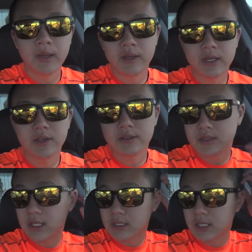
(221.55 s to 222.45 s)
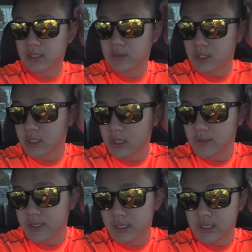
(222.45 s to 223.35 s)
I'm gonna go talk to customer
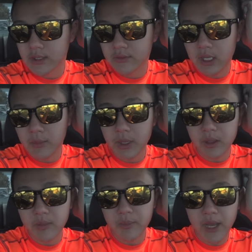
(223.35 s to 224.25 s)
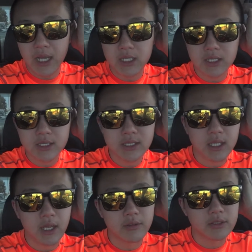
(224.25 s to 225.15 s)
service to see if they can pick up the pallets
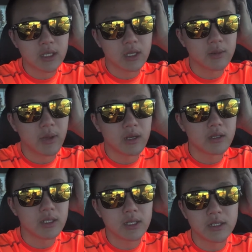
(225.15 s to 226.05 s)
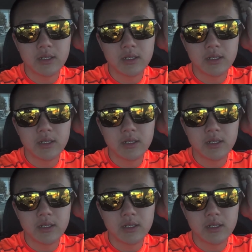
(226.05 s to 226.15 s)
that I was talking about earlier.